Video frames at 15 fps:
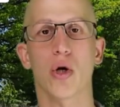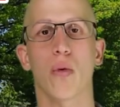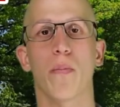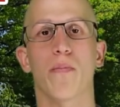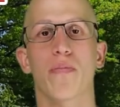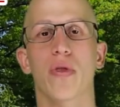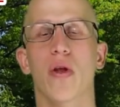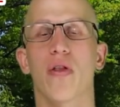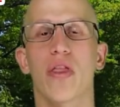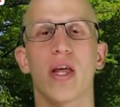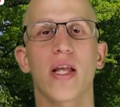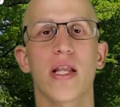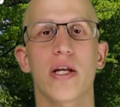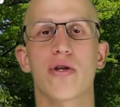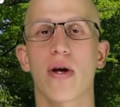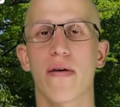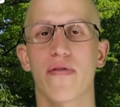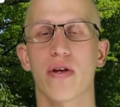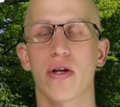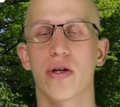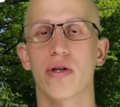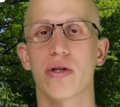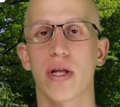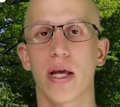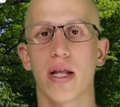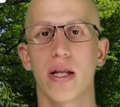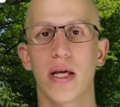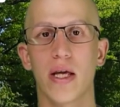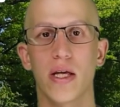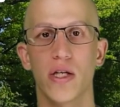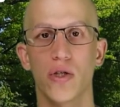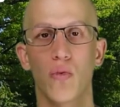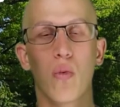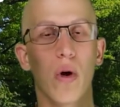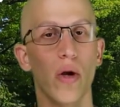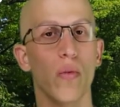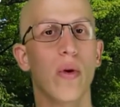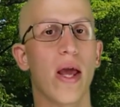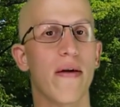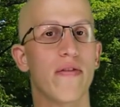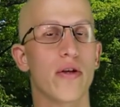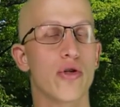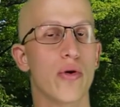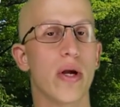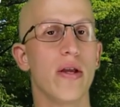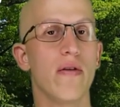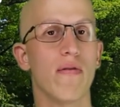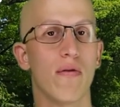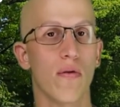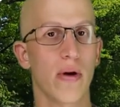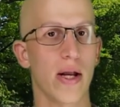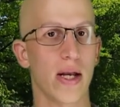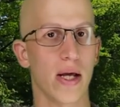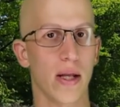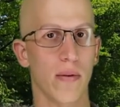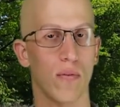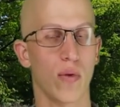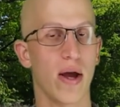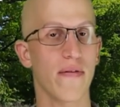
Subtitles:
So the thing that you have to understand is, what do we have to train you for at night?